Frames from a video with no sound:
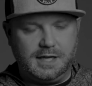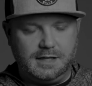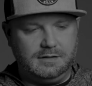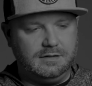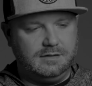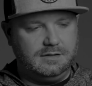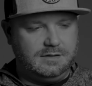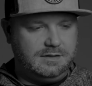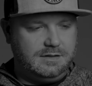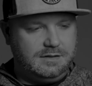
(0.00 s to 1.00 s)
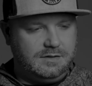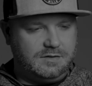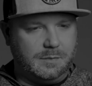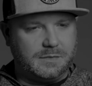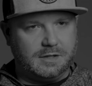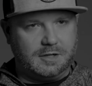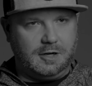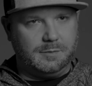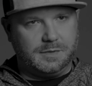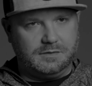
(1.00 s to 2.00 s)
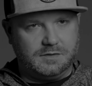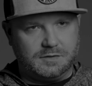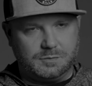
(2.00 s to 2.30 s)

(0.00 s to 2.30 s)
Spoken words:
had something in common.